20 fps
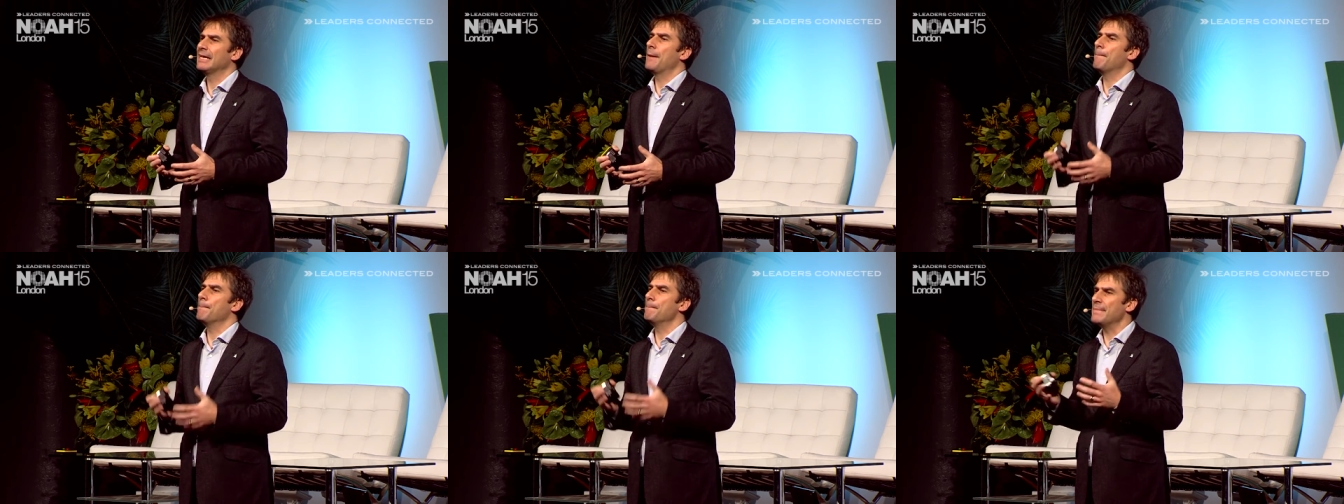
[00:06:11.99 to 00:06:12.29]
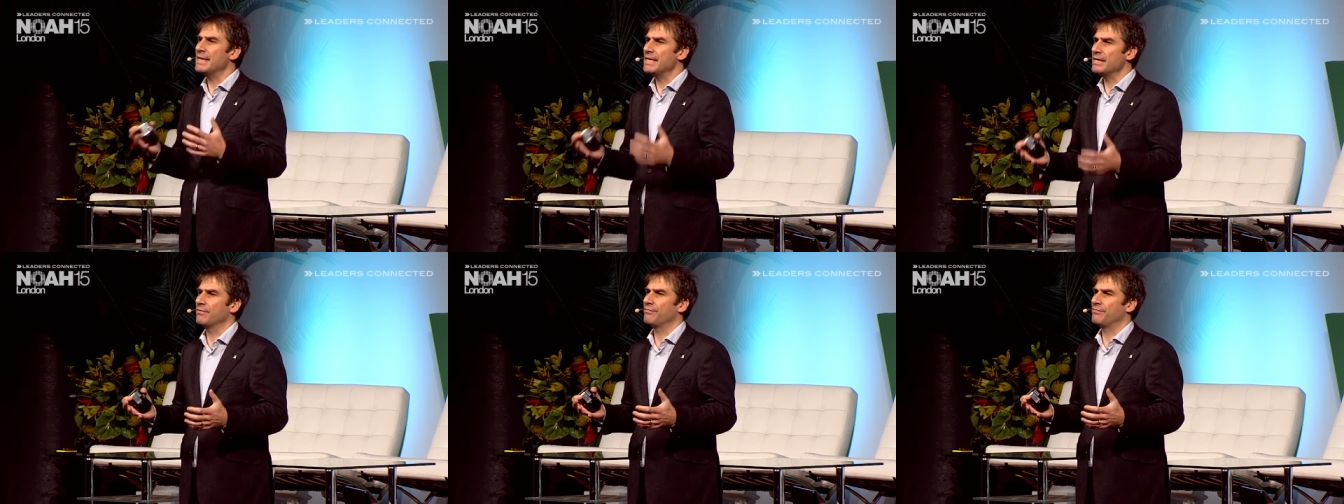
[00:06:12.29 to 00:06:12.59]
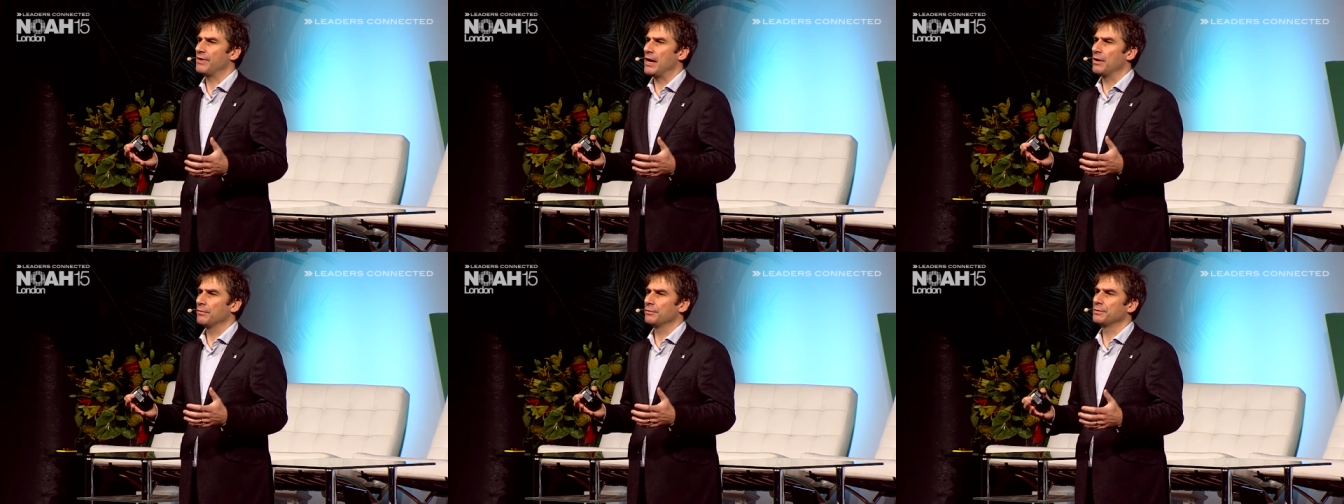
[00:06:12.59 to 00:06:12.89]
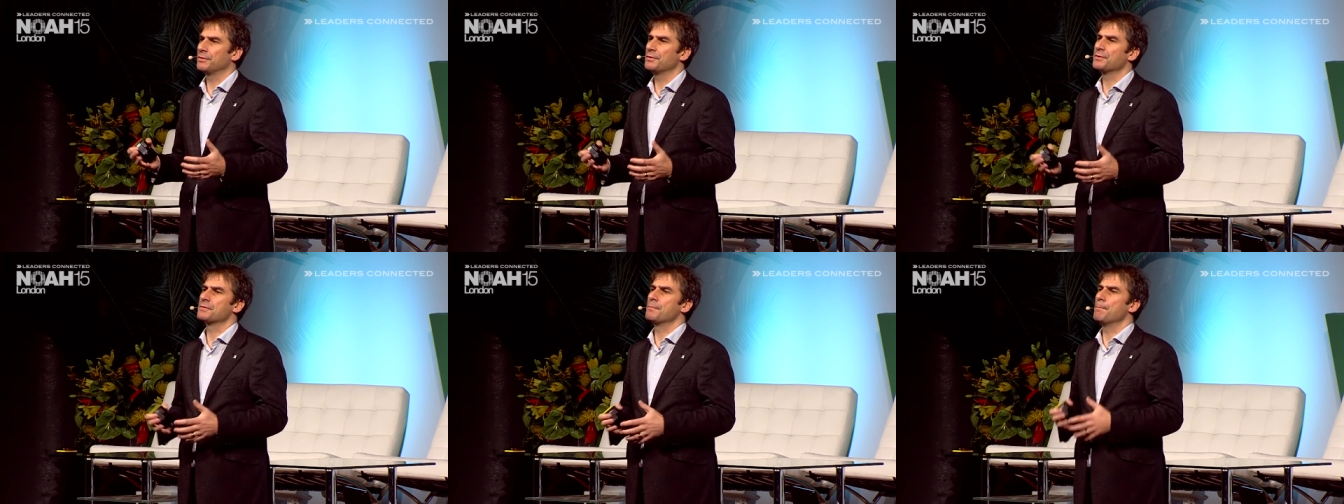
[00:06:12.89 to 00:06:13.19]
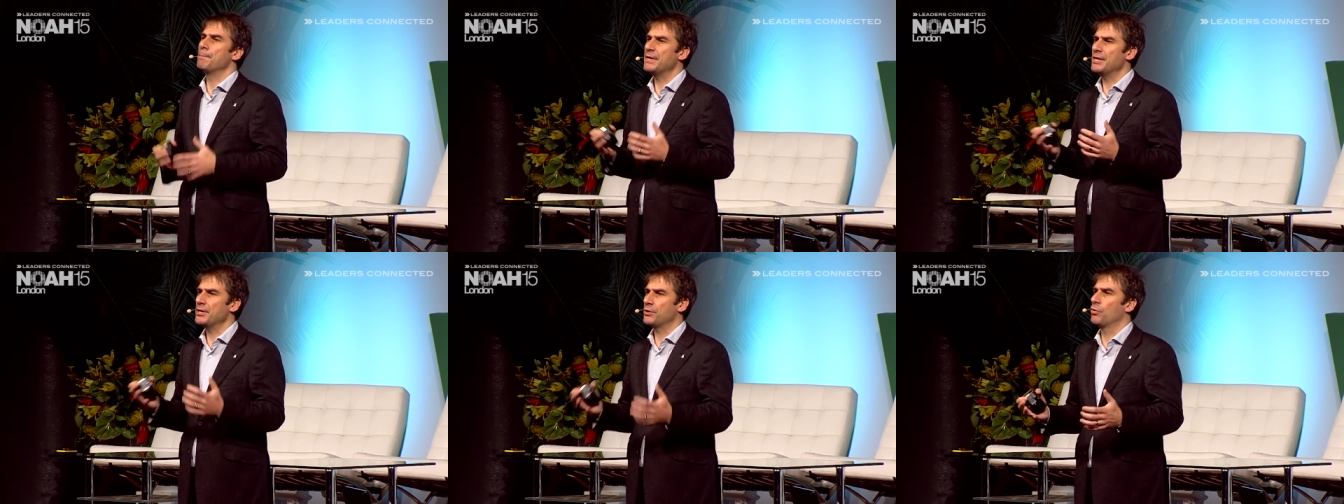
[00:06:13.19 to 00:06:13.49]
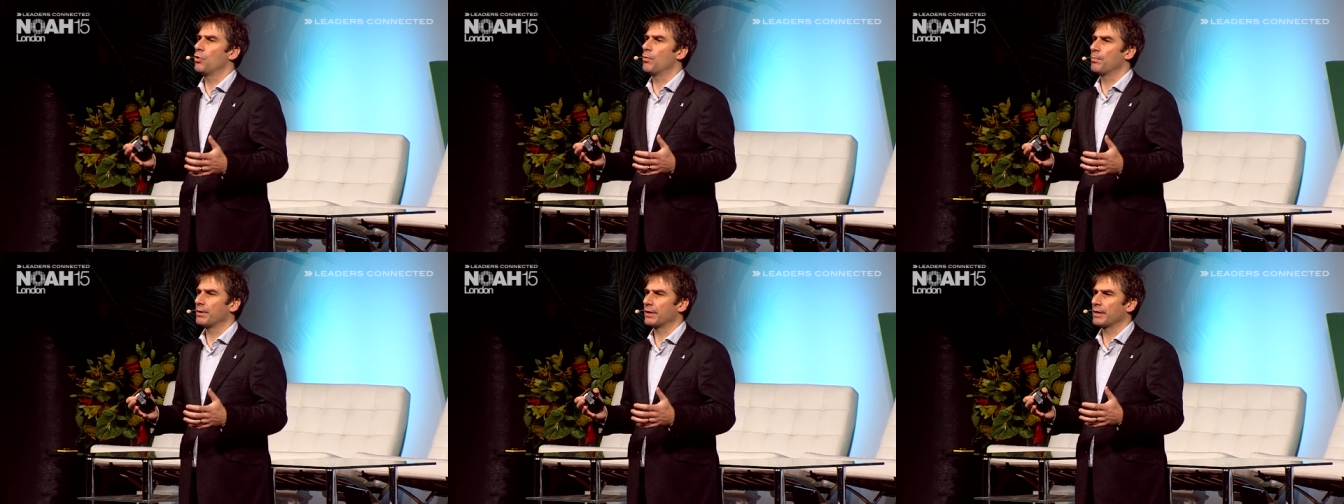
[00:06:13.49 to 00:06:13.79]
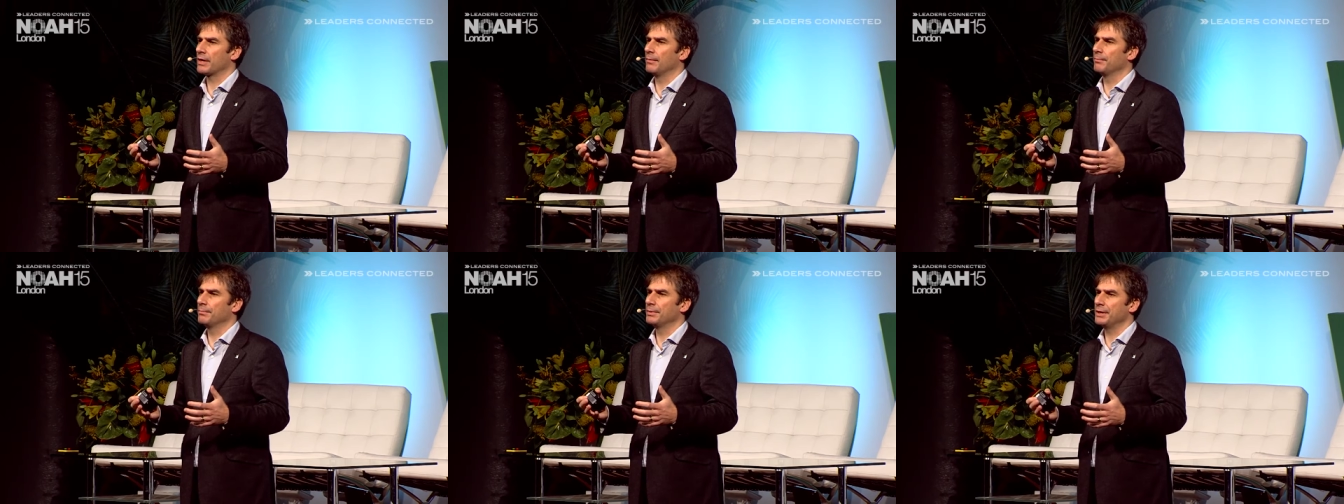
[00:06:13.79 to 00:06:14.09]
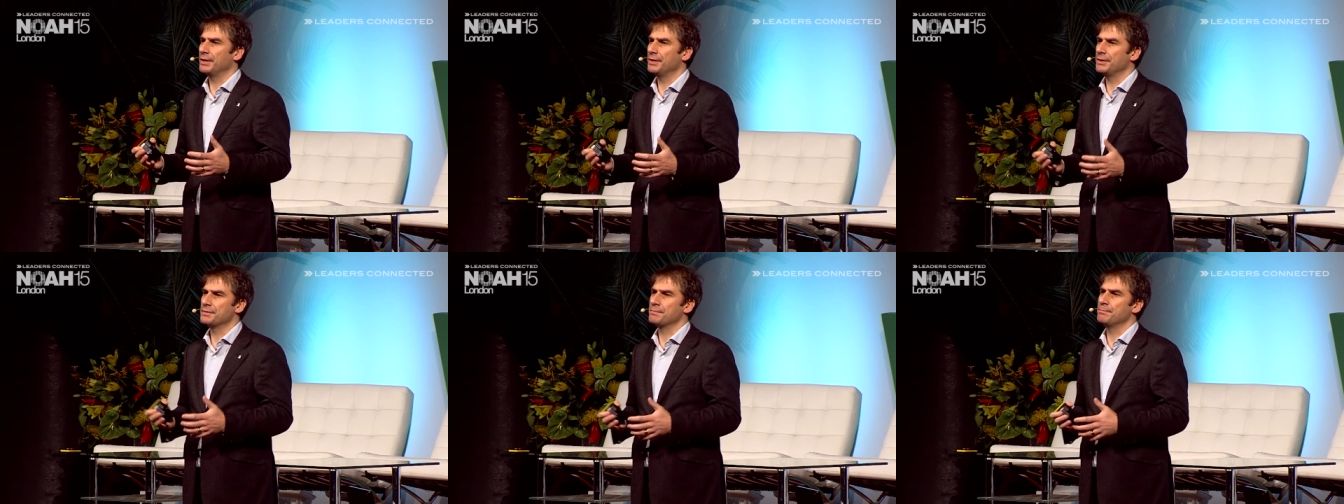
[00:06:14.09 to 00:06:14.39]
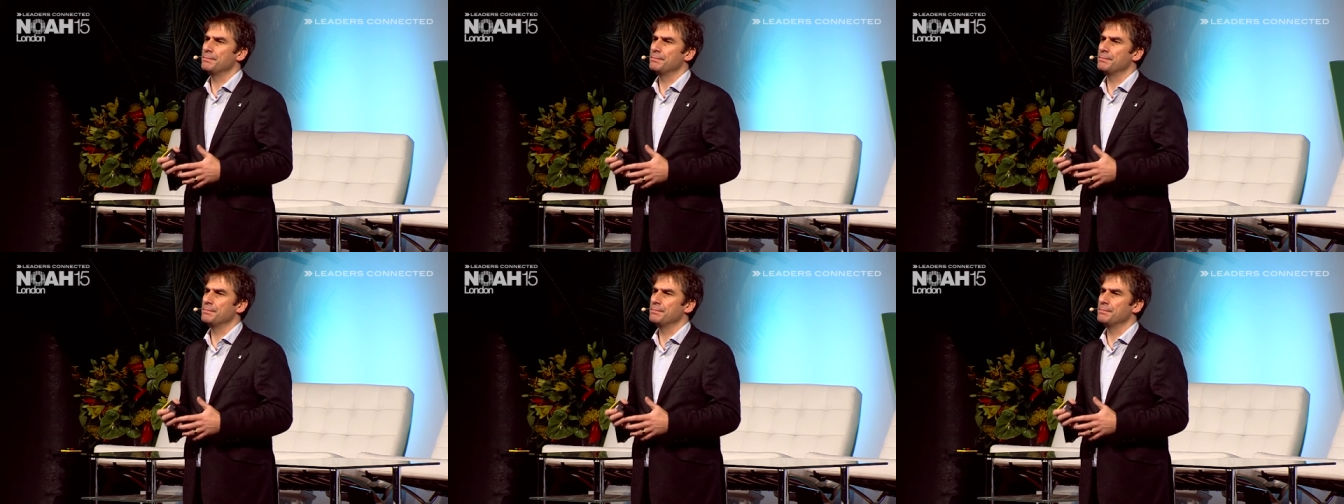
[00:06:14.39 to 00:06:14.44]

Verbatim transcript: meet founders, meet corporate companies,